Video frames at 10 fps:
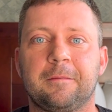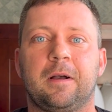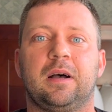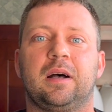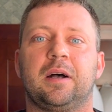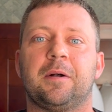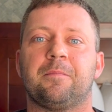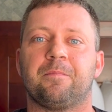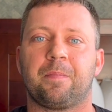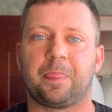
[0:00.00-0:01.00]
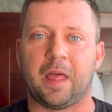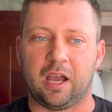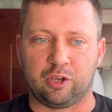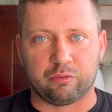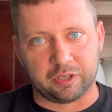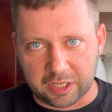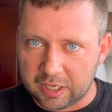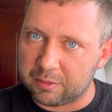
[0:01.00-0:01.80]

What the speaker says: I overheated